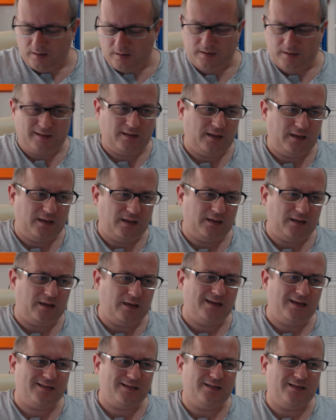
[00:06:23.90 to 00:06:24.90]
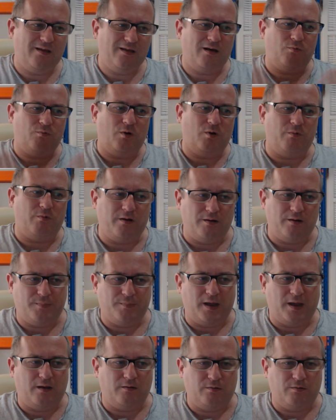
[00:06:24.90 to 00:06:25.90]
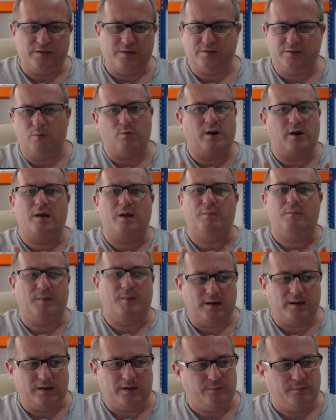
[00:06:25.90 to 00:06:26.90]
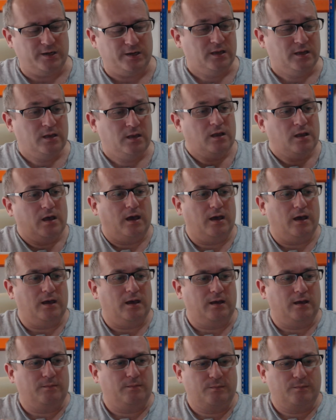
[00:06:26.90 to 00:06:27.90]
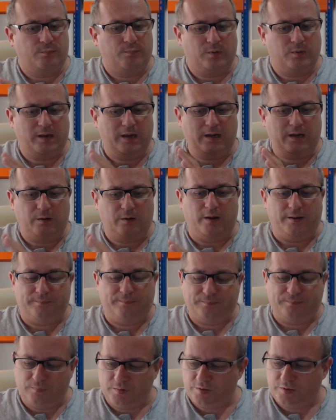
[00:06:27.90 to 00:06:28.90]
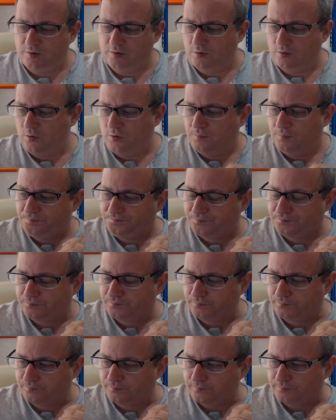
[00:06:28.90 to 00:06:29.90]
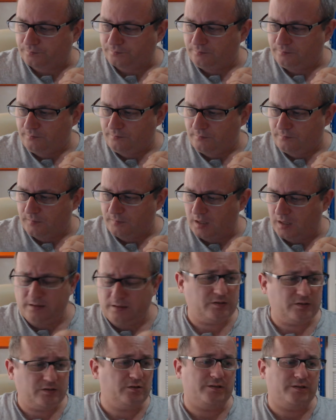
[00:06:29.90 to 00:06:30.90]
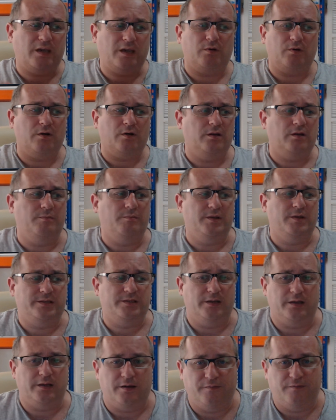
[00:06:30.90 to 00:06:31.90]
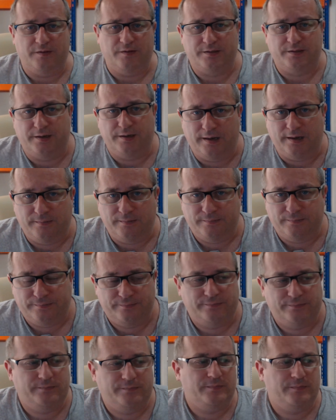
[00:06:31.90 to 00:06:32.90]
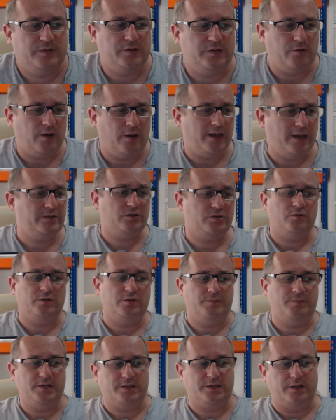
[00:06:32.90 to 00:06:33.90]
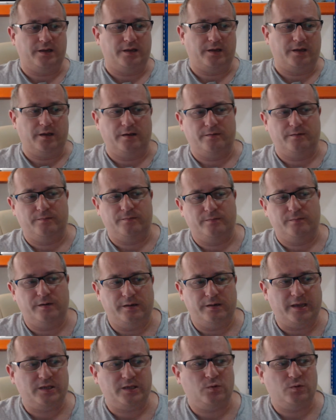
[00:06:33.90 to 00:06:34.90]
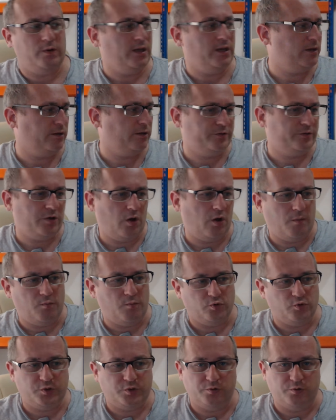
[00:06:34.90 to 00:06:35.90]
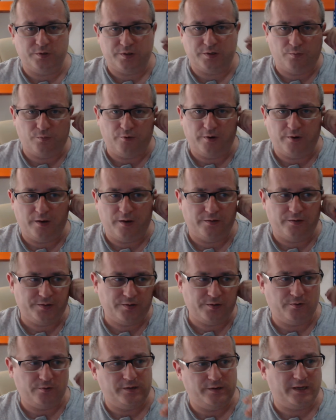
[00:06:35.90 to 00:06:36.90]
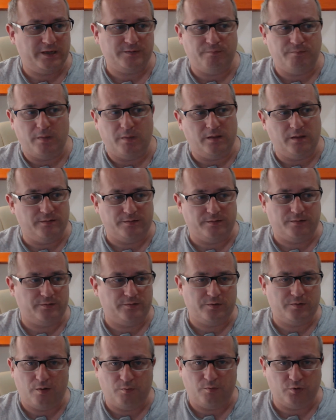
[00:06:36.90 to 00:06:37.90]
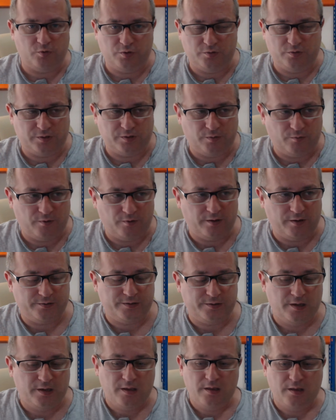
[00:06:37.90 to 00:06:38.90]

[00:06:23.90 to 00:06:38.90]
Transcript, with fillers: it, it's not what we're about. It's not what I'm about anyway. Um, but anyway, so let's just say we're going to the Basilica for today. So I choose Basilica. Next week, Tom will choose somewhere else, or next month, Tom will choose somewhere else.